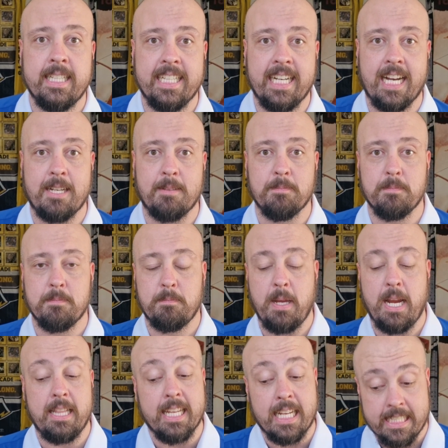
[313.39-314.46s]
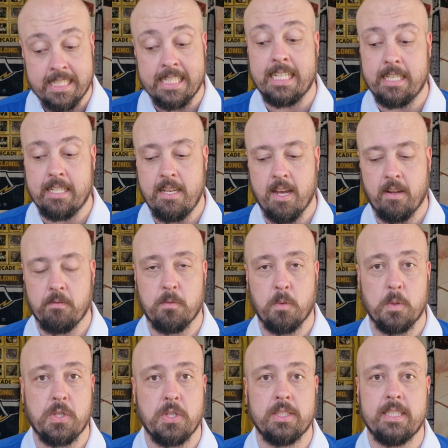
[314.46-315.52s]
And they did,
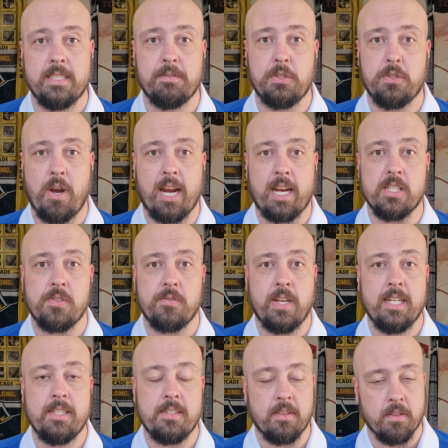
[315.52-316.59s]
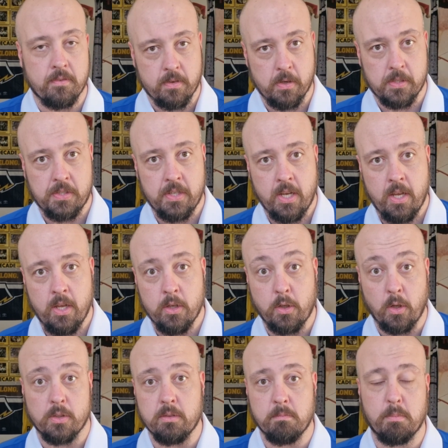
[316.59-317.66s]
unfortunately for Dragons fans, in the first
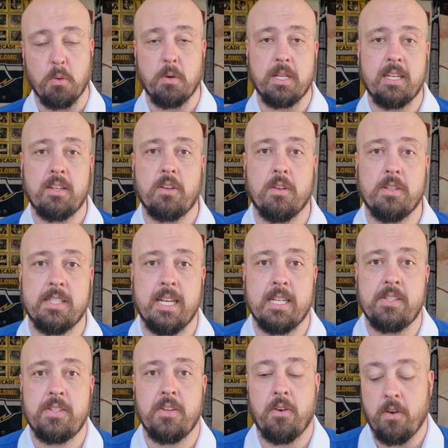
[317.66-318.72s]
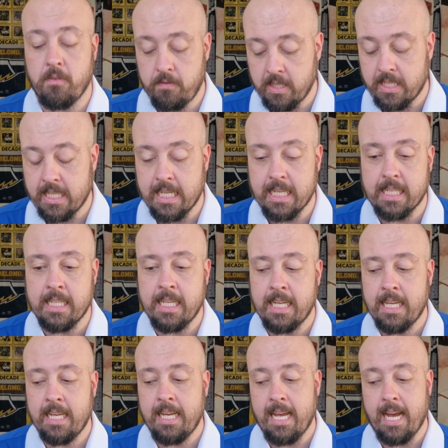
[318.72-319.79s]
Golden Point contest of the year.
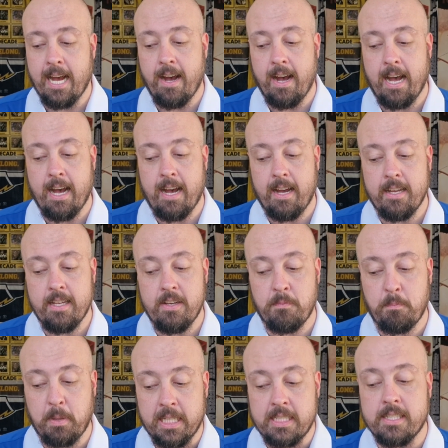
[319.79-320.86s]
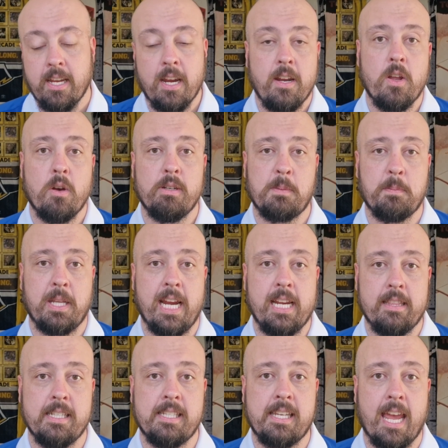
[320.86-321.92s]
If Big Tino was
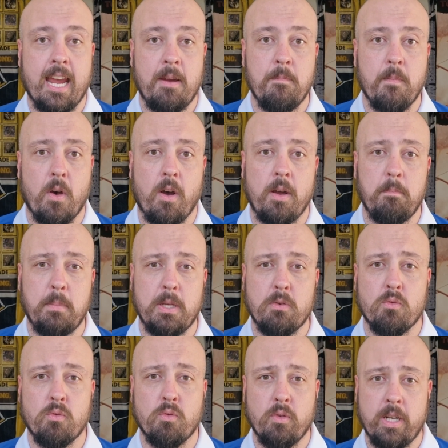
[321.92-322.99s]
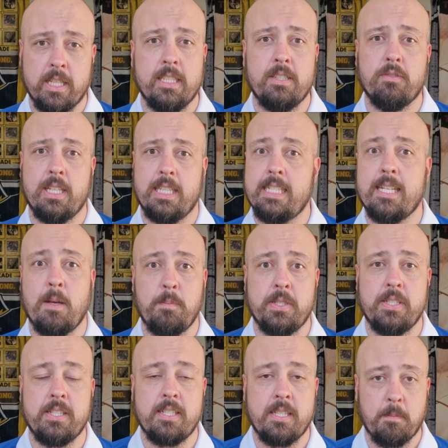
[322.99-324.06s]
playing this game, I'd be really, really
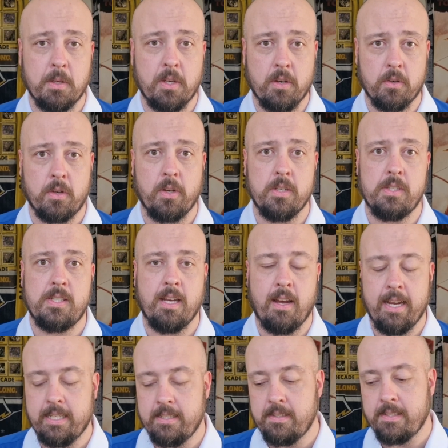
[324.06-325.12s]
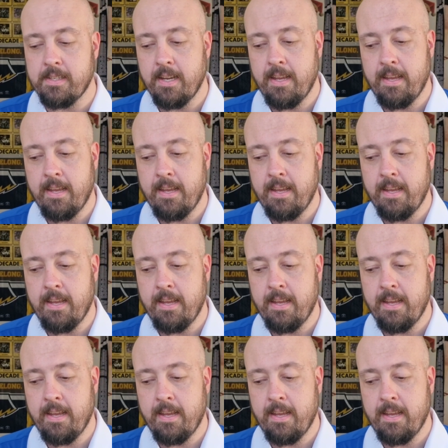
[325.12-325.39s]
tempted to tip the Gold Coast Titans.